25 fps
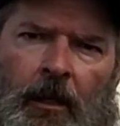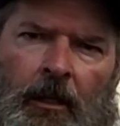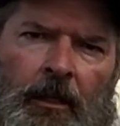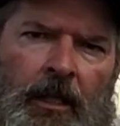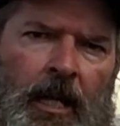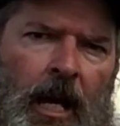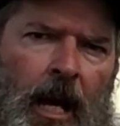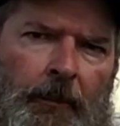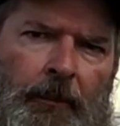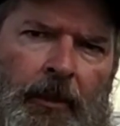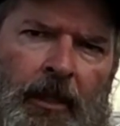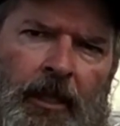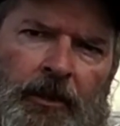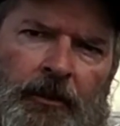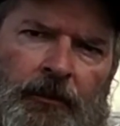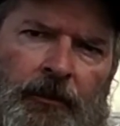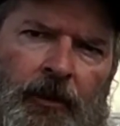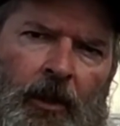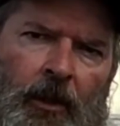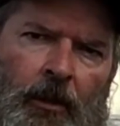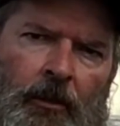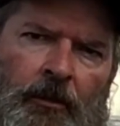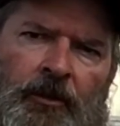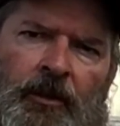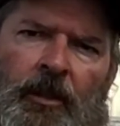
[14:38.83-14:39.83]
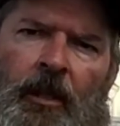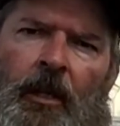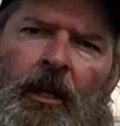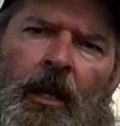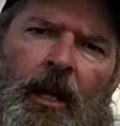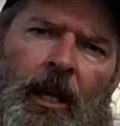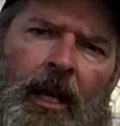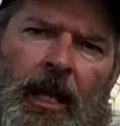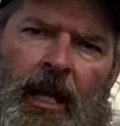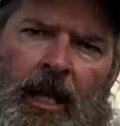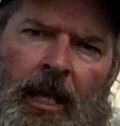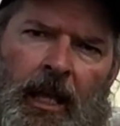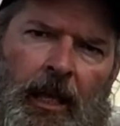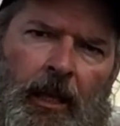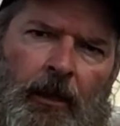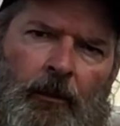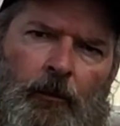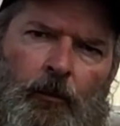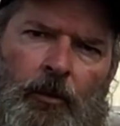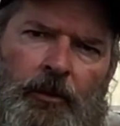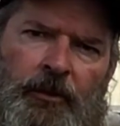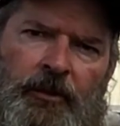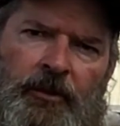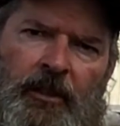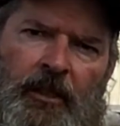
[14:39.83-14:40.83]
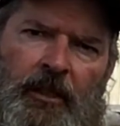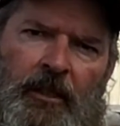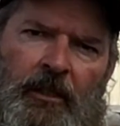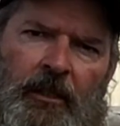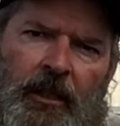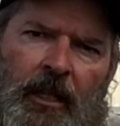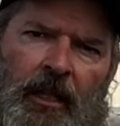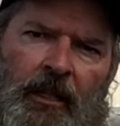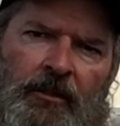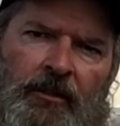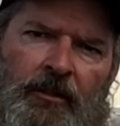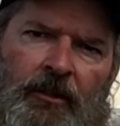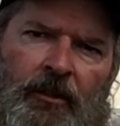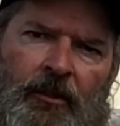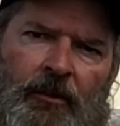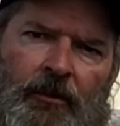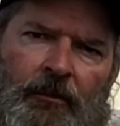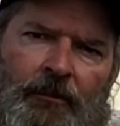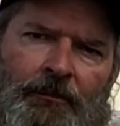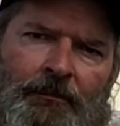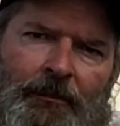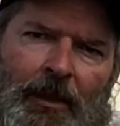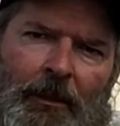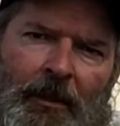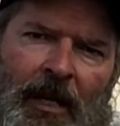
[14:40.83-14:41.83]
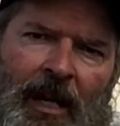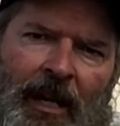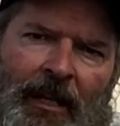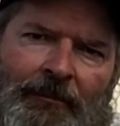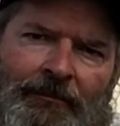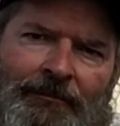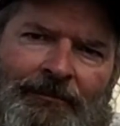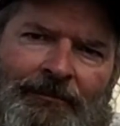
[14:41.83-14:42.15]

God bless, folks, and we'll see you again soon. Bye-bye.